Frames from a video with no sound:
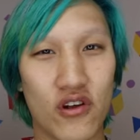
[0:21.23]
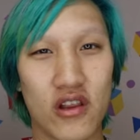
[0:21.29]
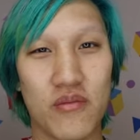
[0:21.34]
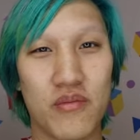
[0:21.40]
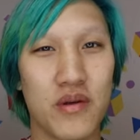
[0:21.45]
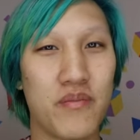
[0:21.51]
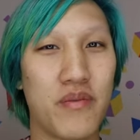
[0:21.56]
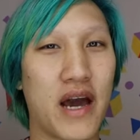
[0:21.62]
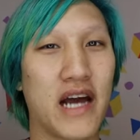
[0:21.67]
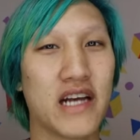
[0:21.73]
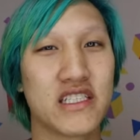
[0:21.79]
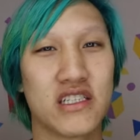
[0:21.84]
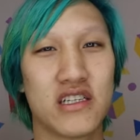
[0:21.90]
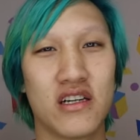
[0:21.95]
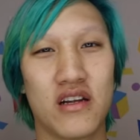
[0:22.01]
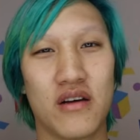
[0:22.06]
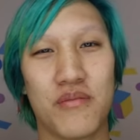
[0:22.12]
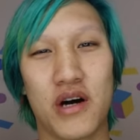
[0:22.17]
really been
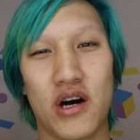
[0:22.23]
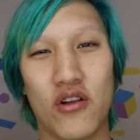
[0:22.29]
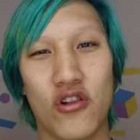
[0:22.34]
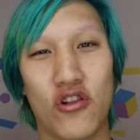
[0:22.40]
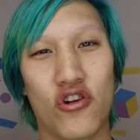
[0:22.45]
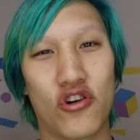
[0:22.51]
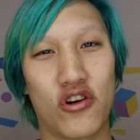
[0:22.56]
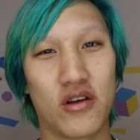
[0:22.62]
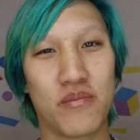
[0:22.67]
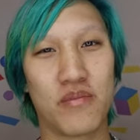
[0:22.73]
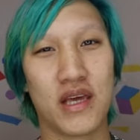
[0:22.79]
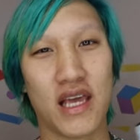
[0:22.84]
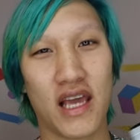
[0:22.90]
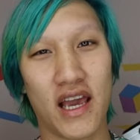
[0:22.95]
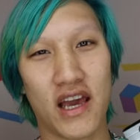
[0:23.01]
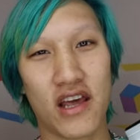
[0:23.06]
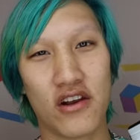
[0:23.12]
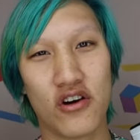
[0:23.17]
passionate about learning
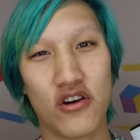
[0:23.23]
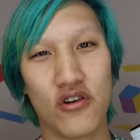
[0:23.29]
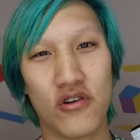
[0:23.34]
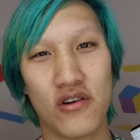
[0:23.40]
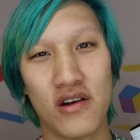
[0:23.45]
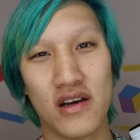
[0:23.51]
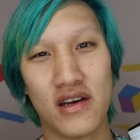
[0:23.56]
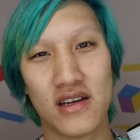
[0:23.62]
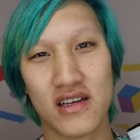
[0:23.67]
piano,